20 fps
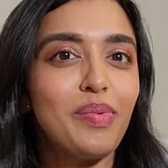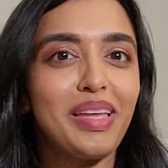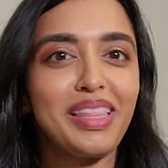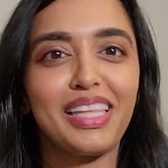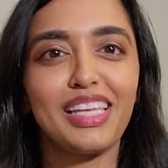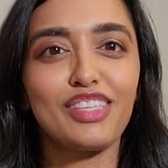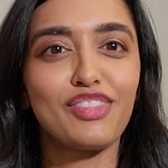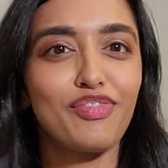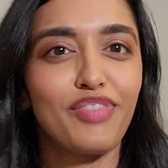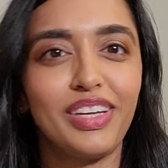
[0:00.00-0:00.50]
I
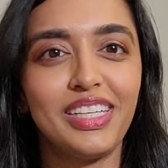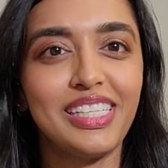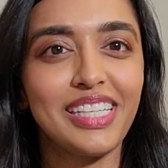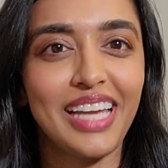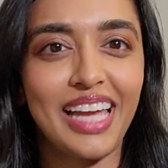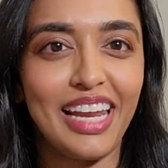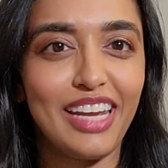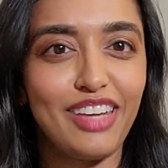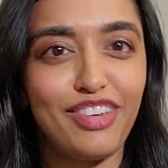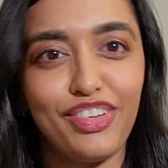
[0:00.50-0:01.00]
think it's fun to
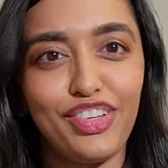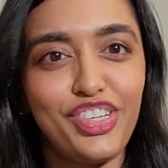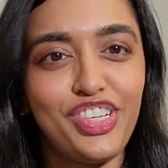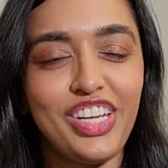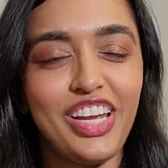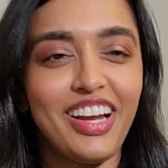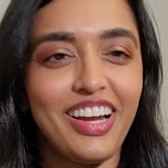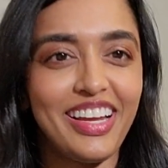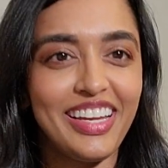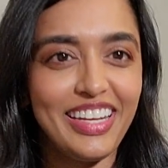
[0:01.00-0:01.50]
kind of just
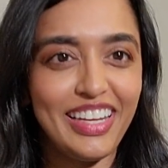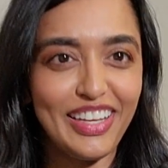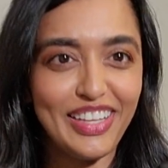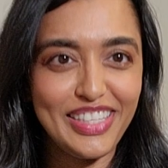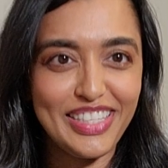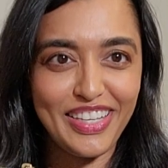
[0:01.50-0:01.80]
share, you know.